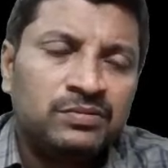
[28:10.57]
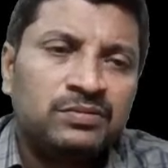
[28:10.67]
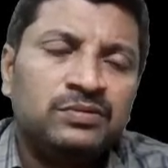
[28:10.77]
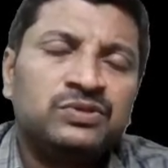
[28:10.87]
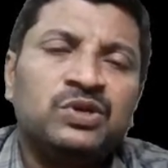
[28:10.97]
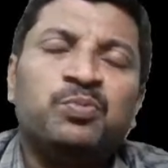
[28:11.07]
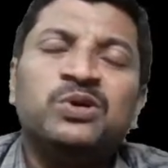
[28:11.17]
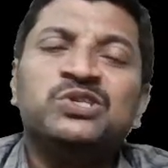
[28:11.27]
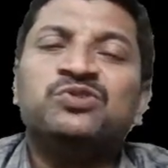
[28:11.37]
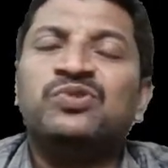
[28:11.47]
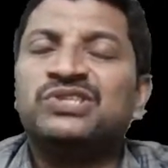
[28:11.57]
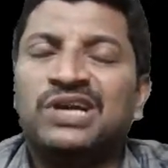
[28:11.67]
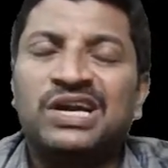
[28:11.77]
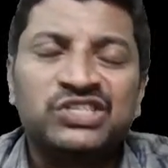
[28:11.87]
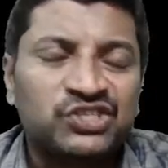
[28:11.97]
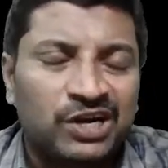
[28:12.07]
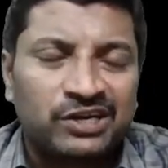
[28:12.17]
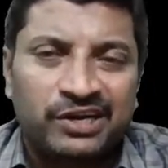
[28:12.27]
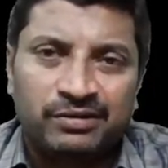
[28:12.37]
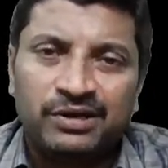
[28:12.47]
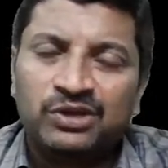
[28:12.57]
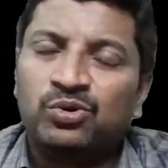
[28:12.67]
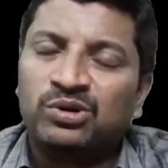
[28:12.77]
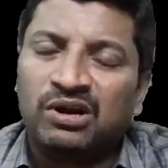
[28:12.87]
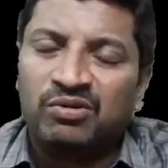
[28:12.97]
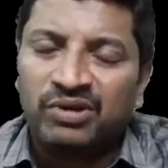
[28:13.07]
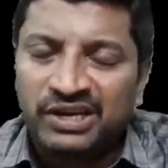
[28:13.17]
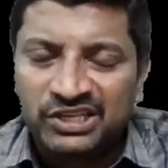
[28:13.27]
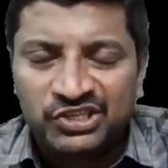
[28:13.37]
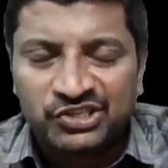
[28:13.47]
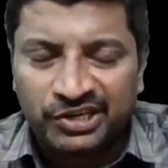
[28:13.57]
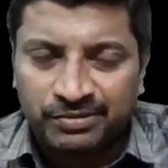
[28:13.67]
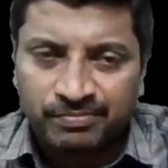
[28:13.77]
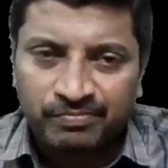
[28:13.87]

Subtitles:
Suppose it was not started, it don't have any state.